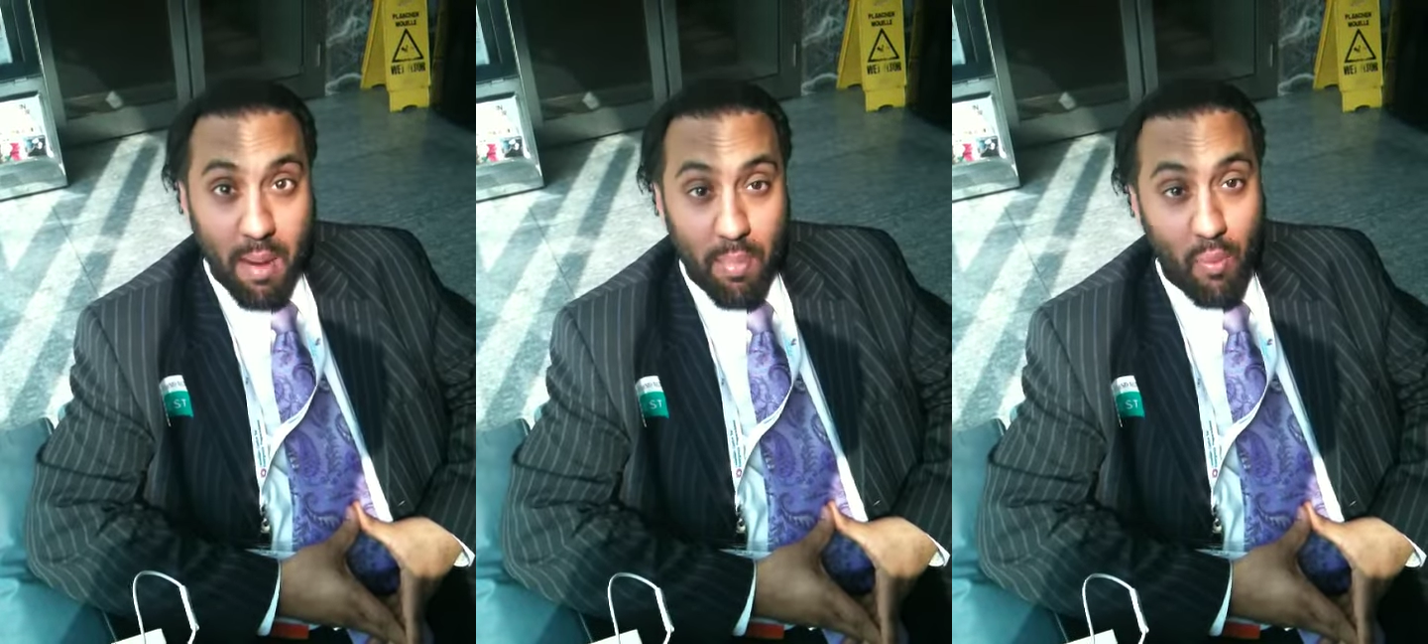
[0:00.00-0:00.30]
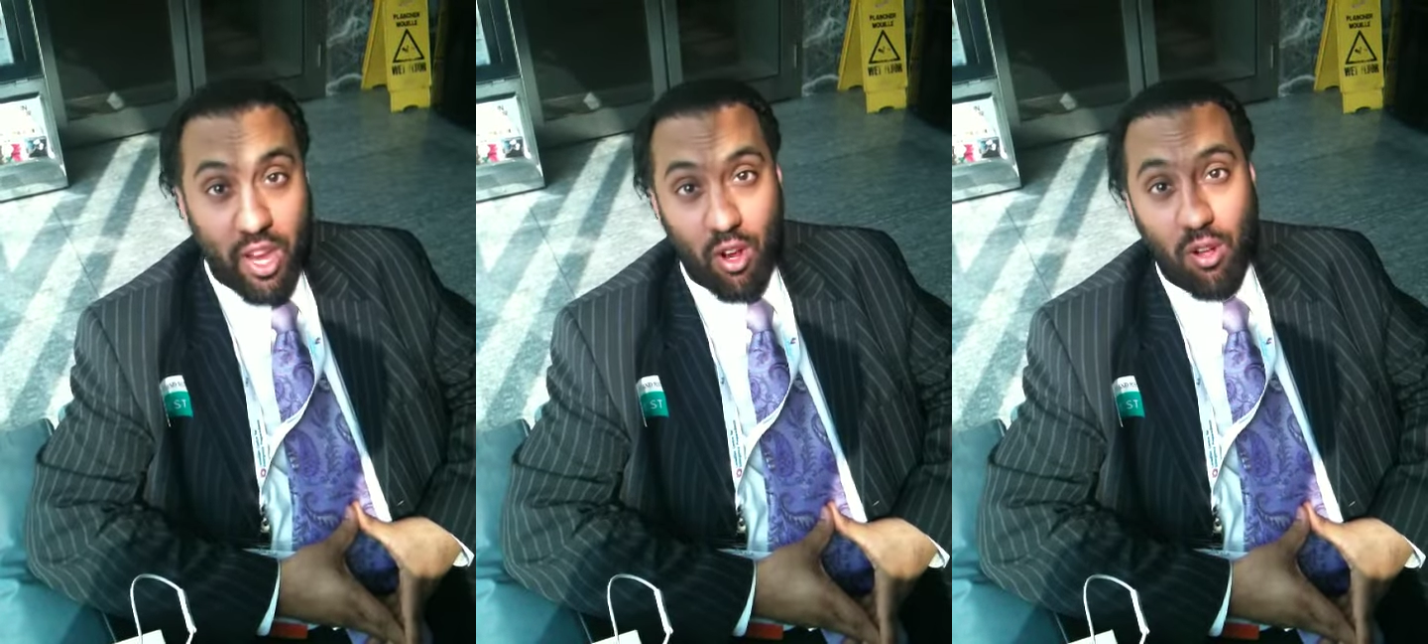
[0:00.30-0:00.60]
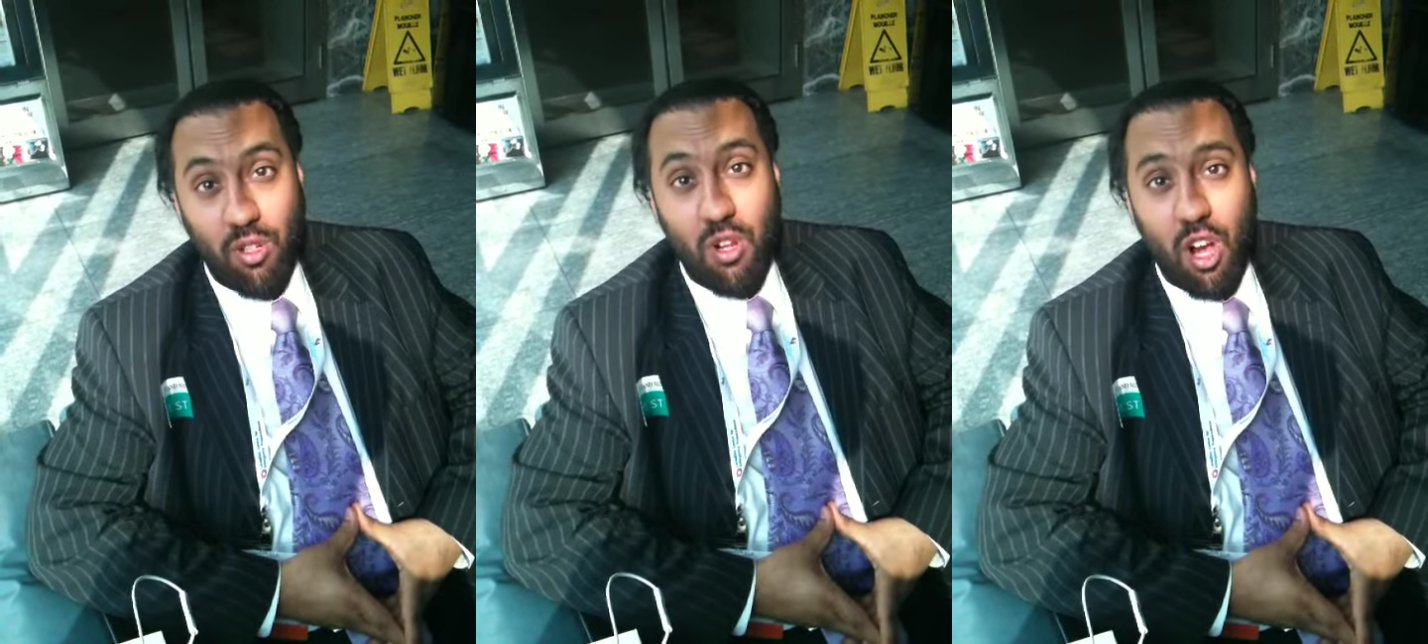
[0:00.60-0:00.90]
but we can
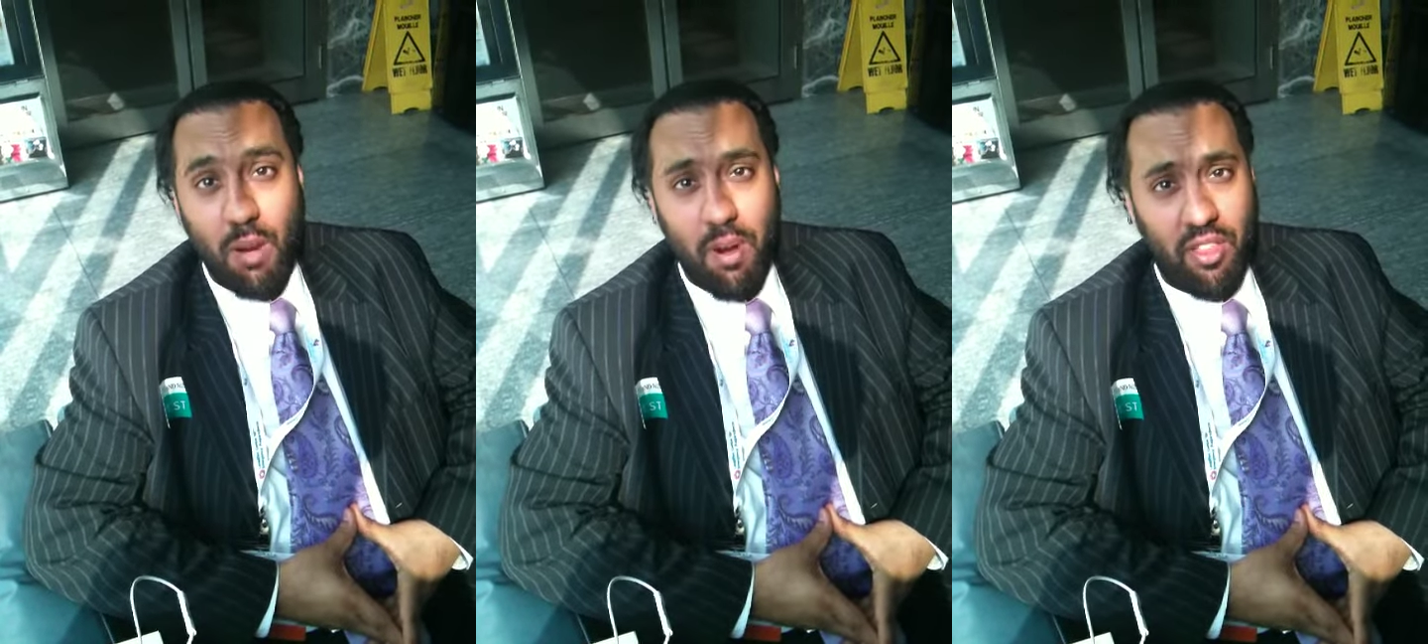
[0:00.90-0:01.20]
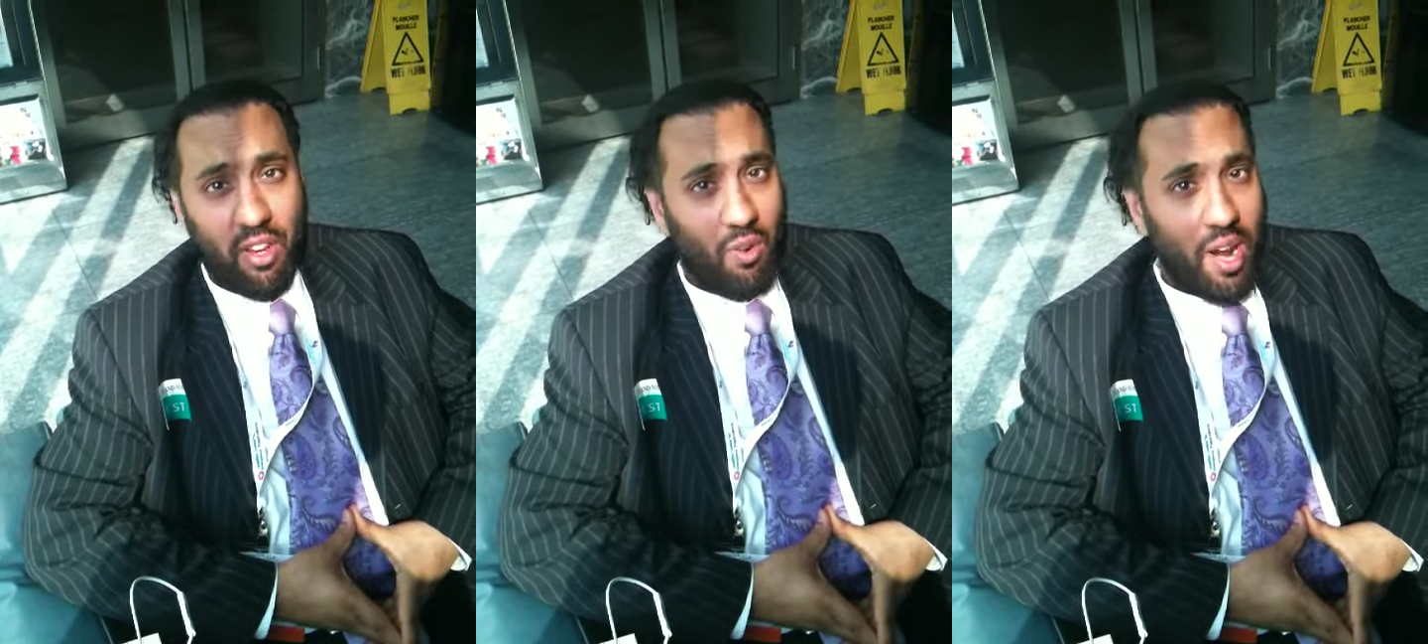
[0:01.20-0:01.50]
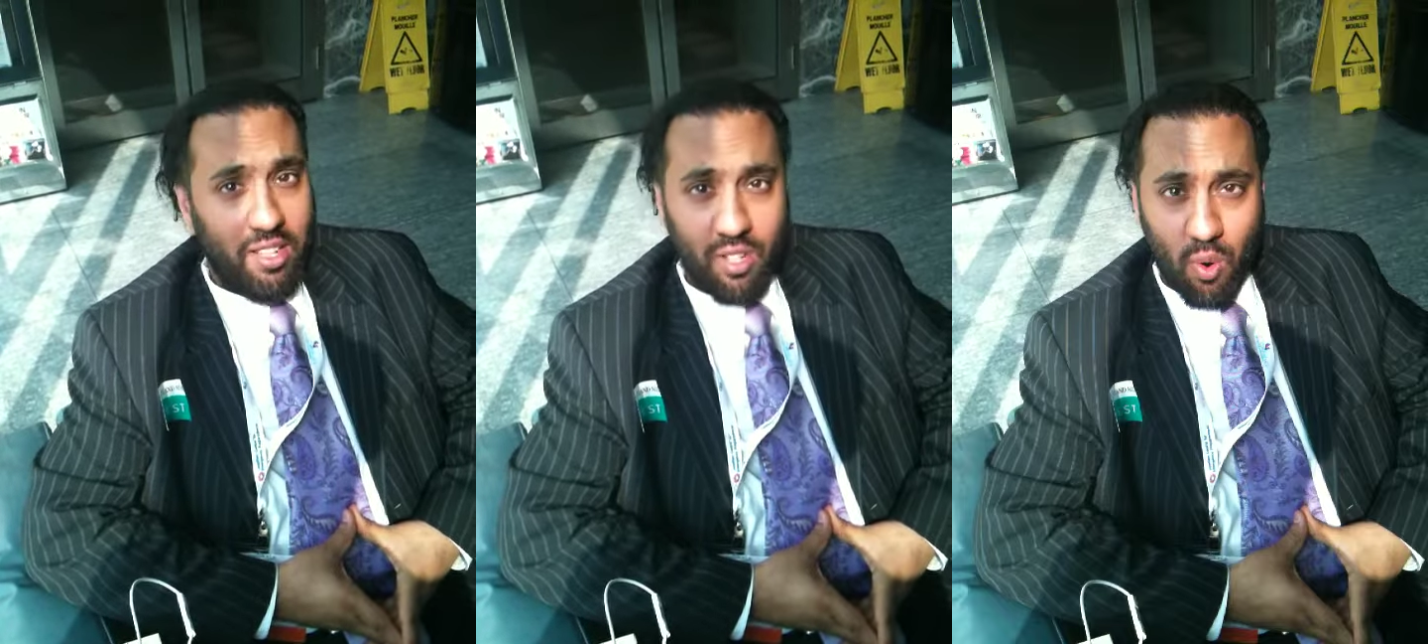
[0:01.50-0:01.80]
also talk about the
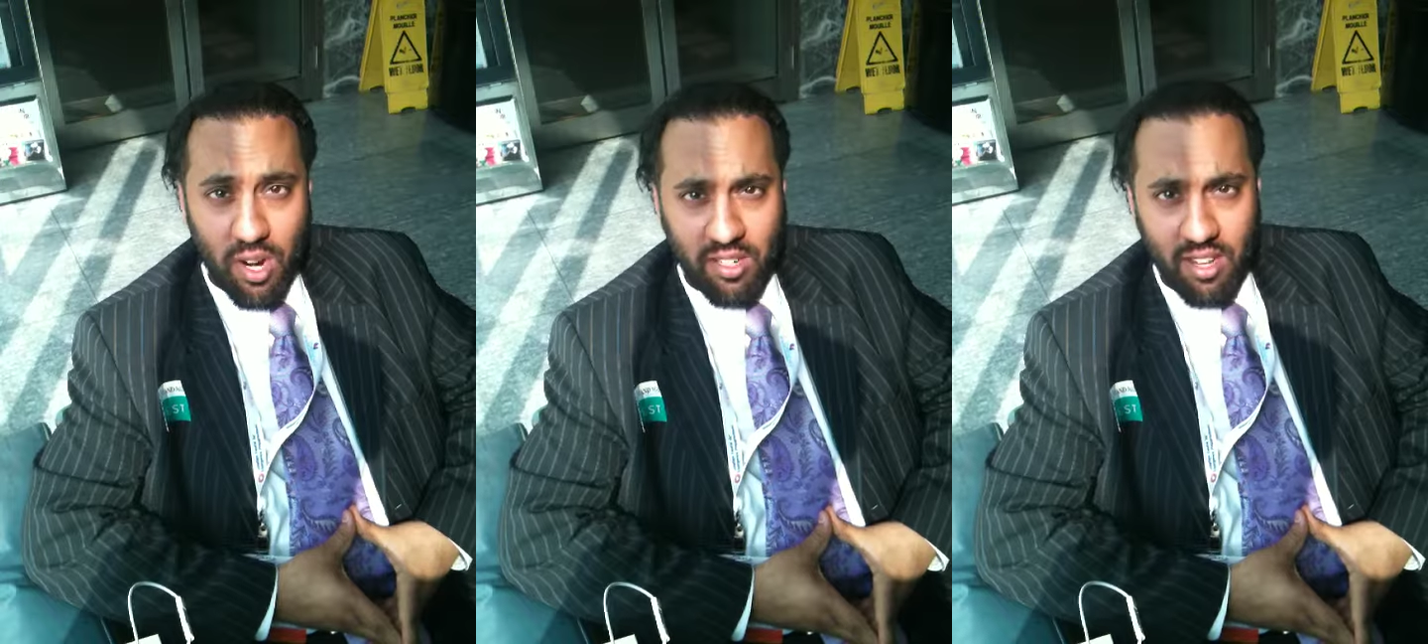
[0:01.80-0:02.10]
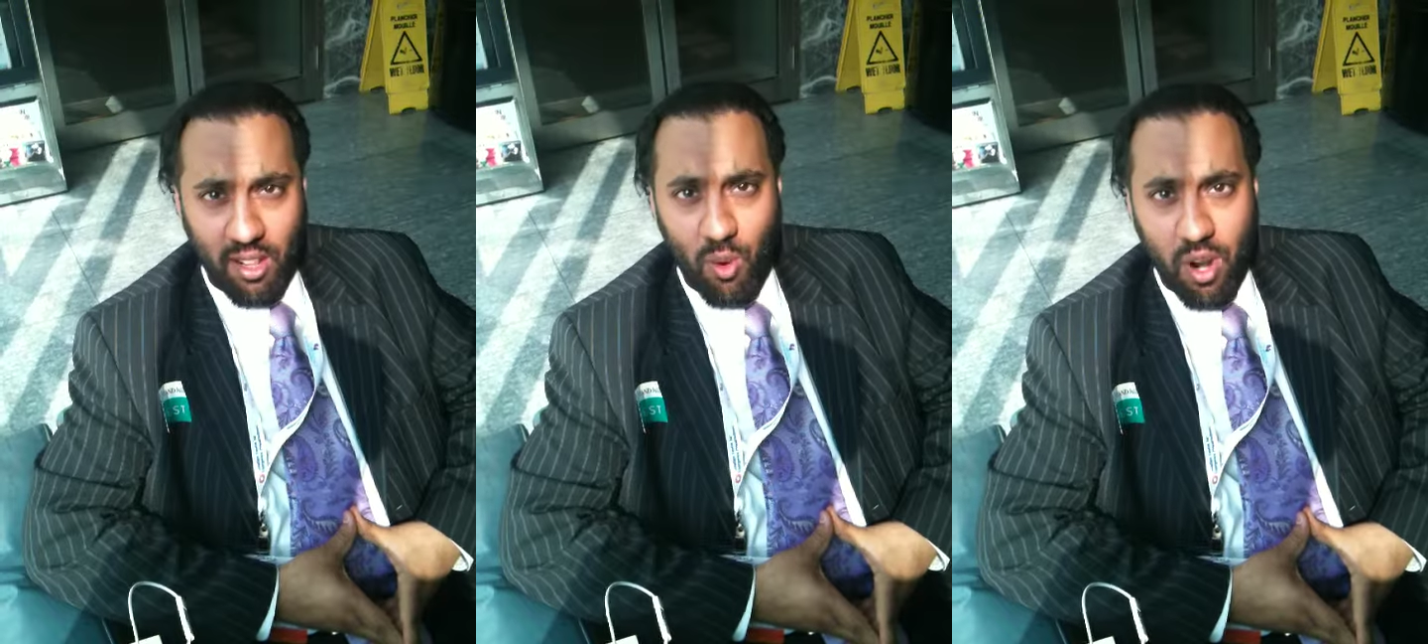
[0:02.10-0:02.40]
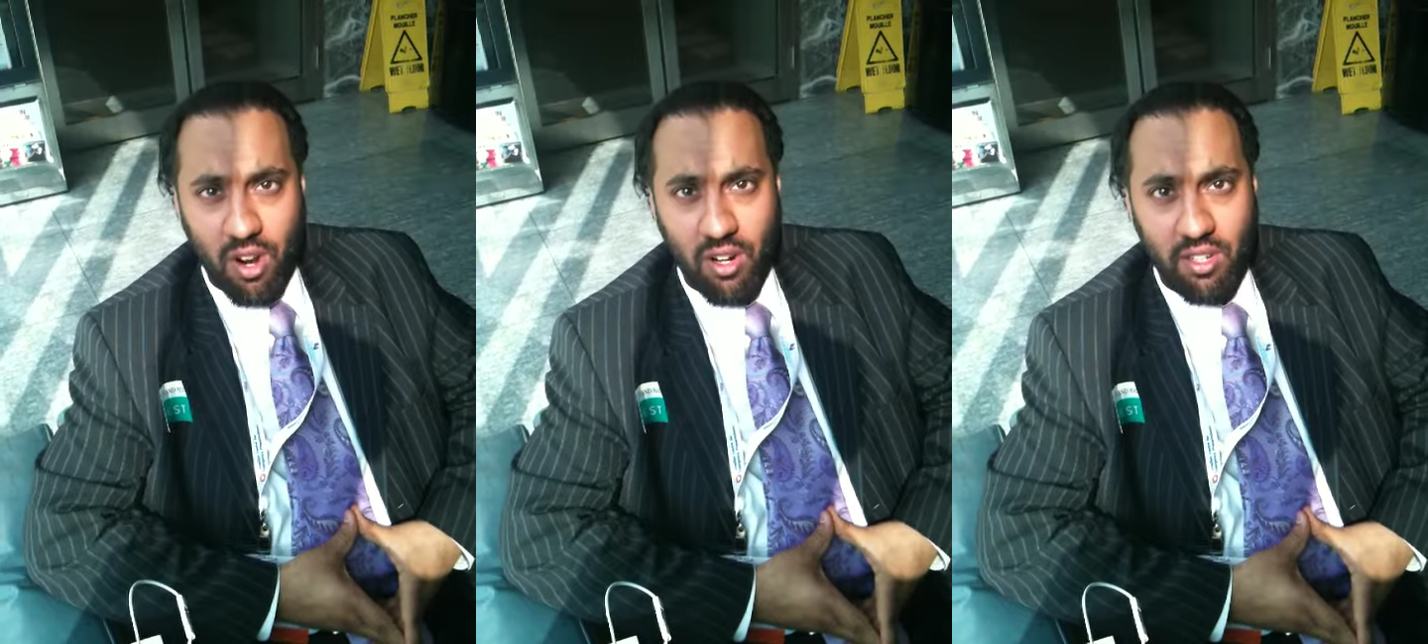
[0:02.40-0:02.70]
great stories that
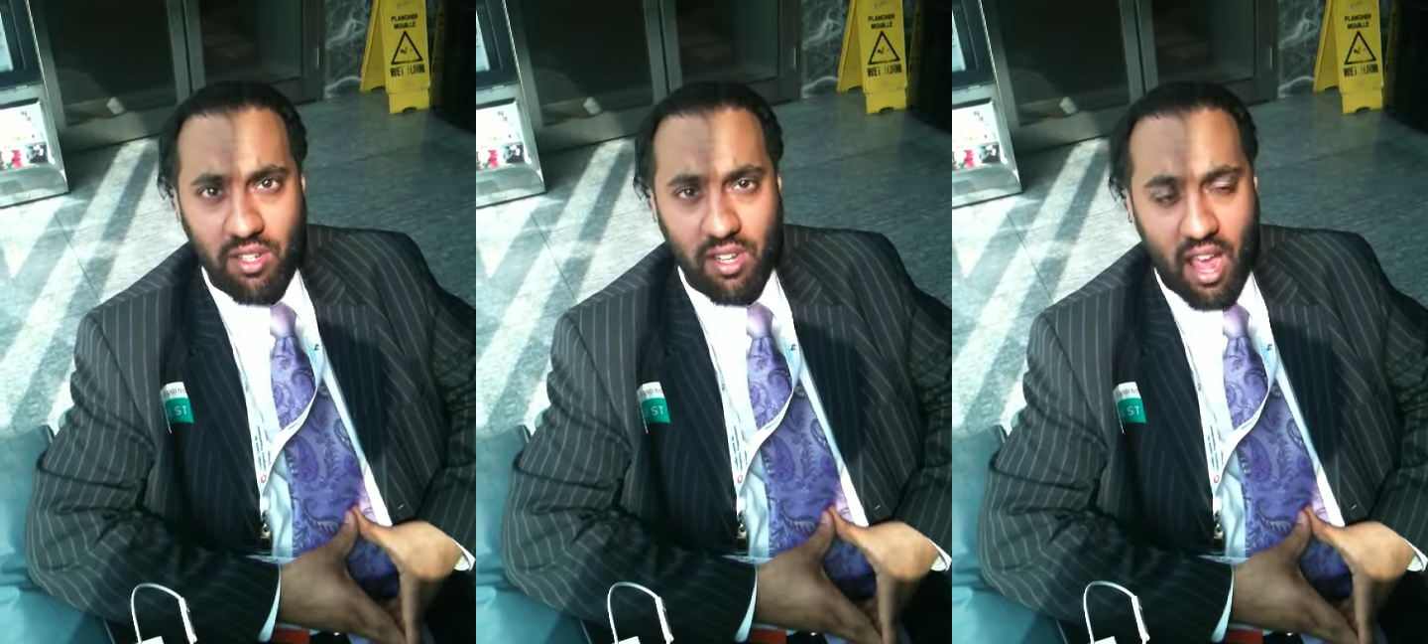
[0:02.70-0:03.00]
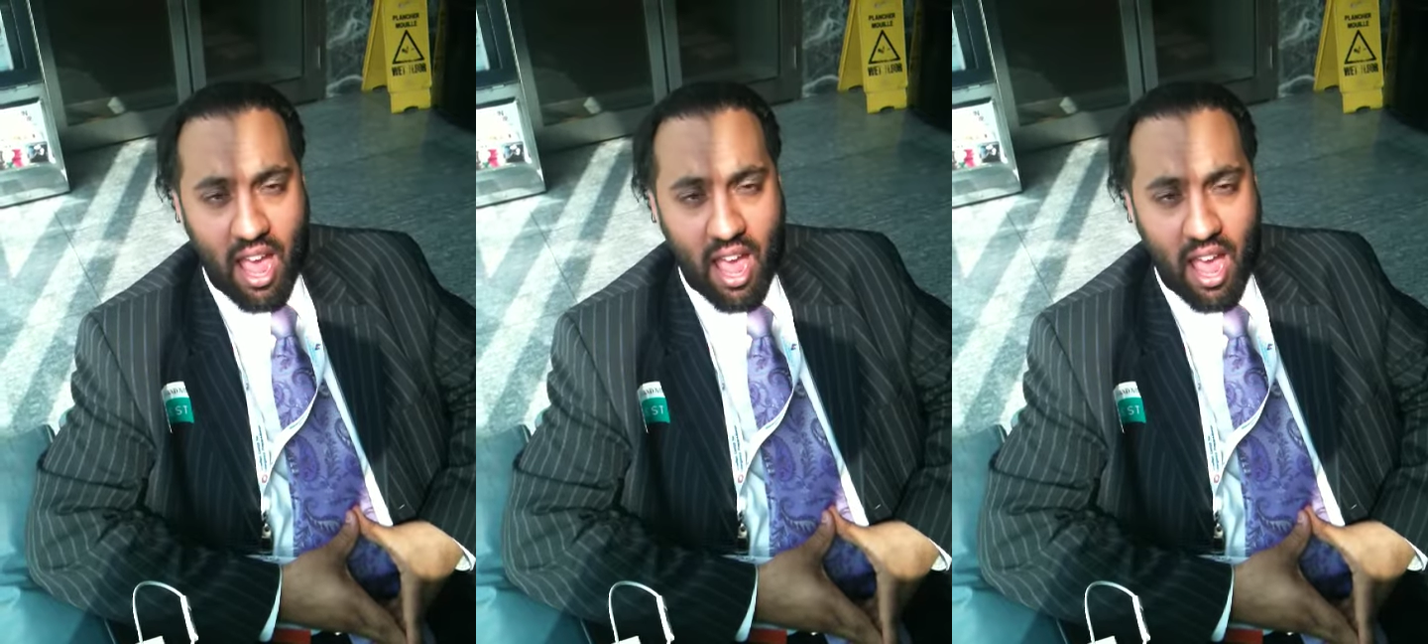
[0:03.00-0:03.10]
lawyers